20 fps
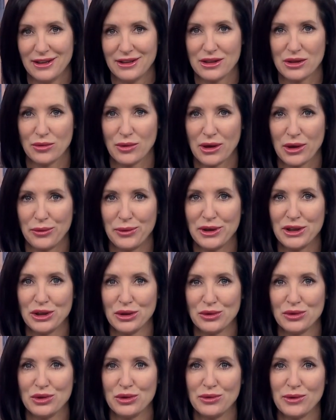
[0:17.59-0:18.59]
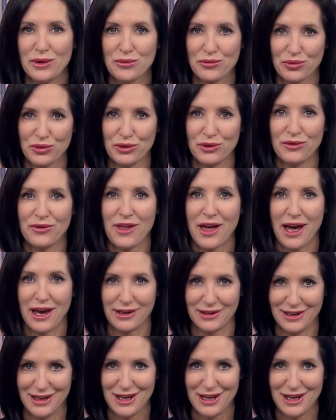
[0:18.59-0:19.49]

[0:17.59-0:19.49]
So what can we do to improve that?